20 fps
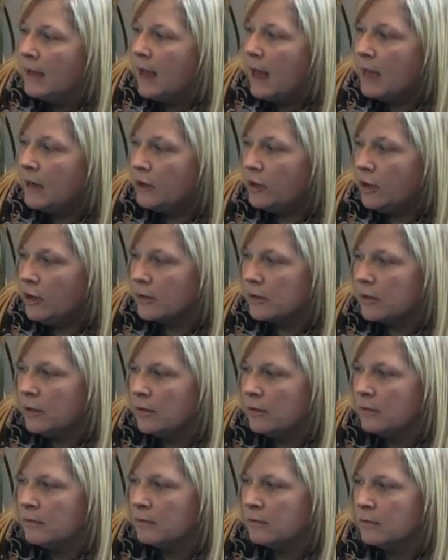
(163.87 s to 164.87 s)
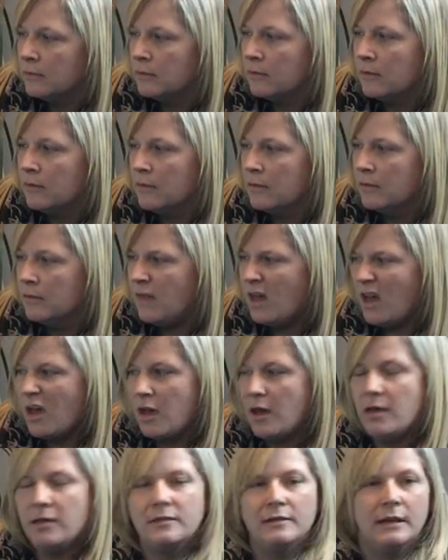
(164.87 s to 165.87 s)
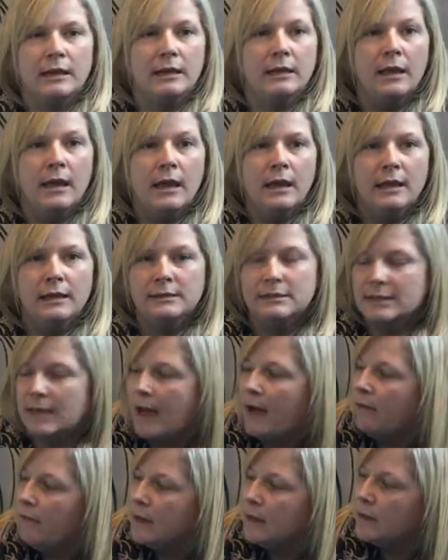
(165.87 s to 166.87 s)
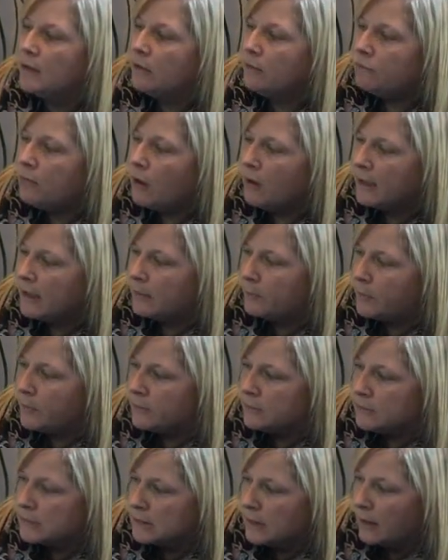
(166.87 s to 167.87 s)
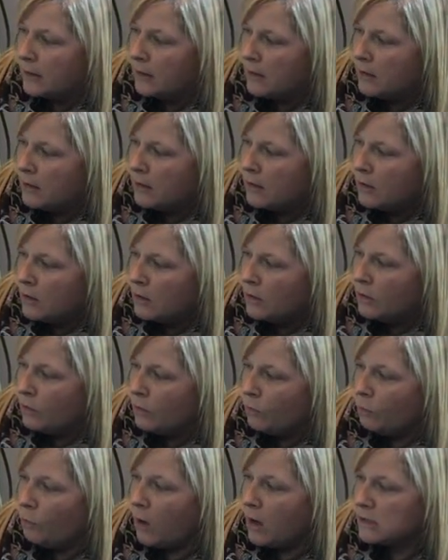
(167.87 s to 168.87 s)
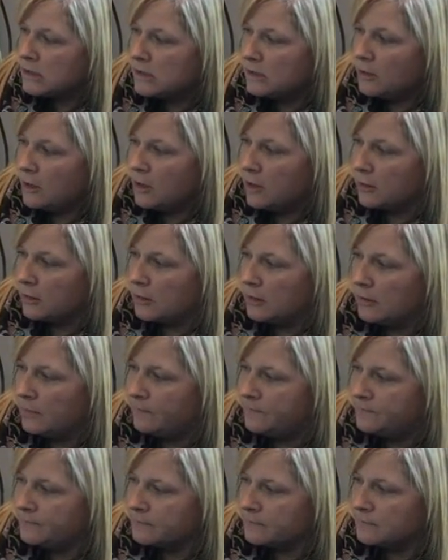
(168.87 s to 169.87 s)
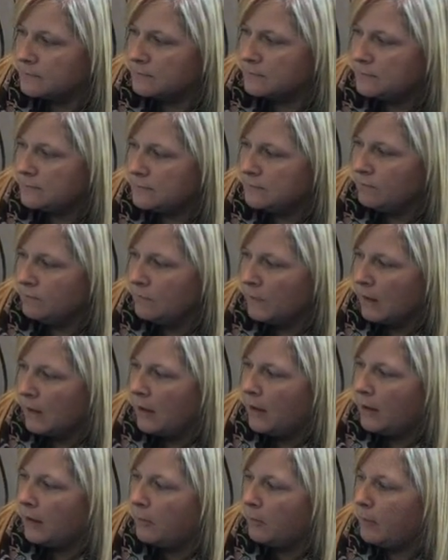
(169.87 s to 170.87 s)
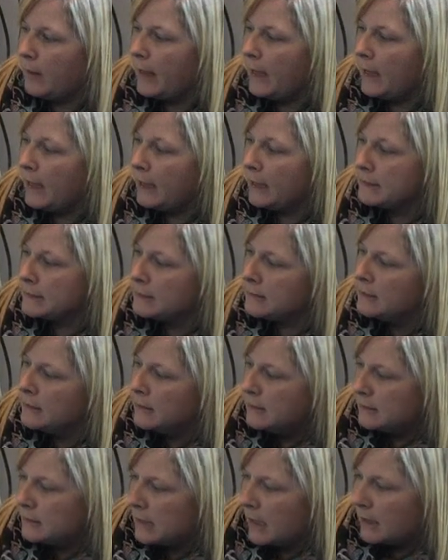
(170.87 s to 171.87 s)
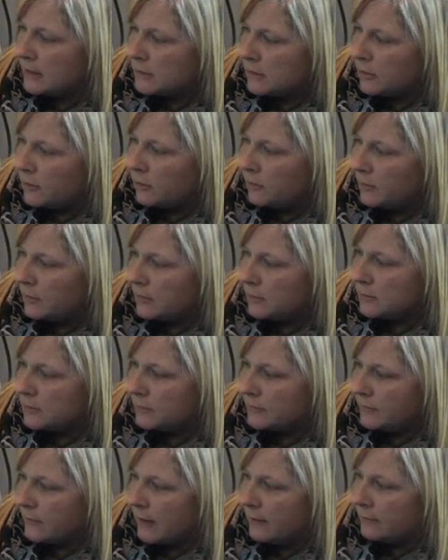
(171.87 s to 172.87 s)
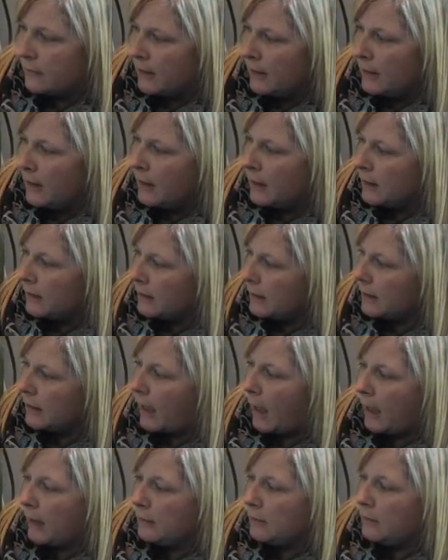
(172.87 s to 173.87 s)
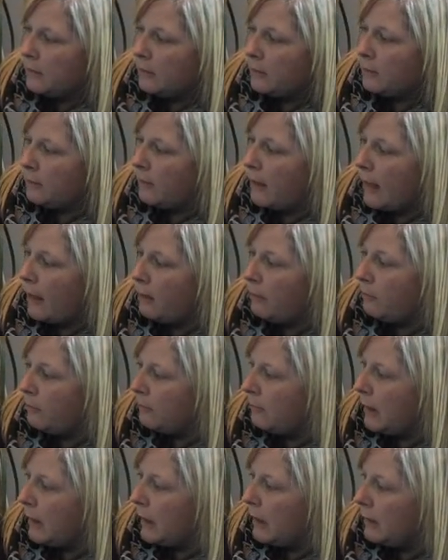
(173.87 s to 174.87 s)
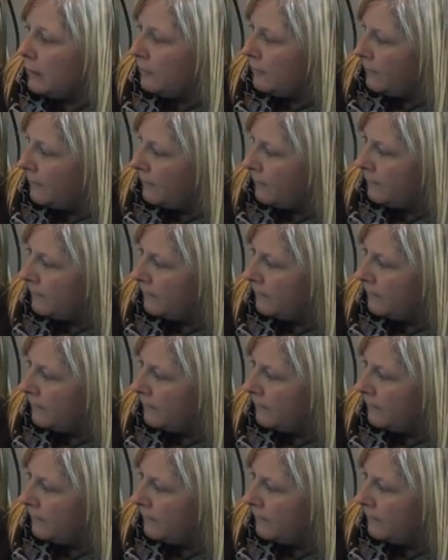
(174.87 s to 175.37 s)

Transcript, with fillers: And look, the Earthling is carrying a rocket booster. What luck! Please, says q 5 can you help me?